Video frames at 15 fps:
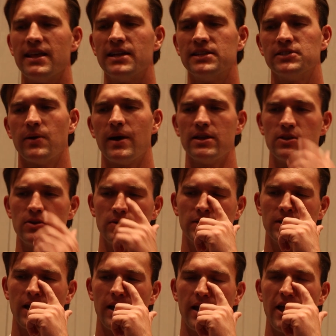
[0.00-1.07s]
Yeah, so I
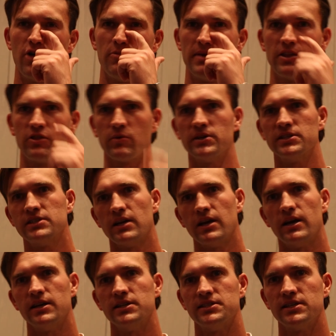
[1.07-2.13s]
use
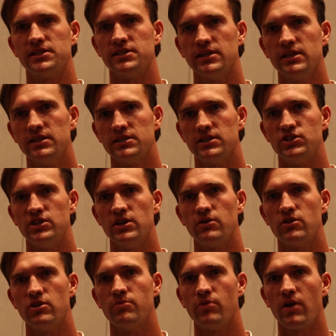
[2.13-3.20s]
LP360, it's a
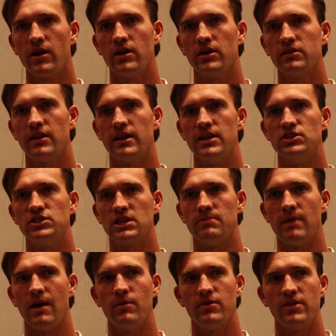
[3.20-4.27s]
GeoKey product that they just
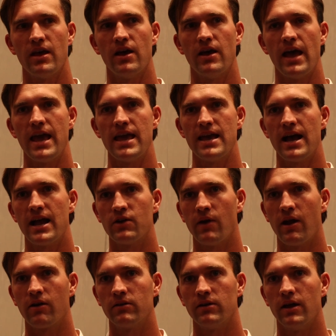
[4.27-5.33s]
come out with the AI
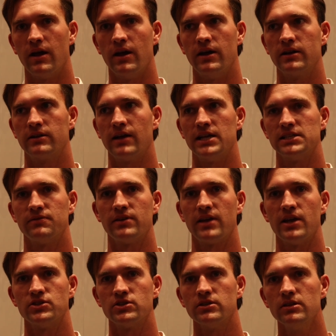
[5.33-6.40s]
ground
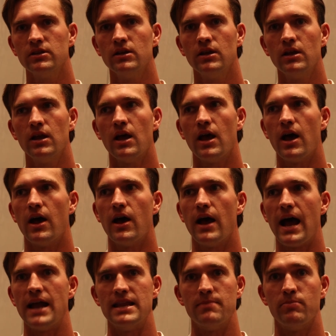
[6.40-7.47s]
classification.
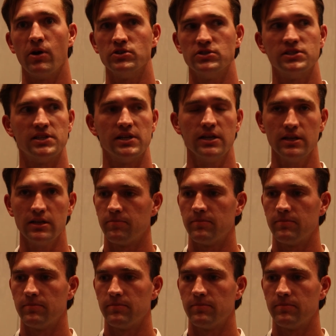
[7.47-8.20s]
I did purchase it.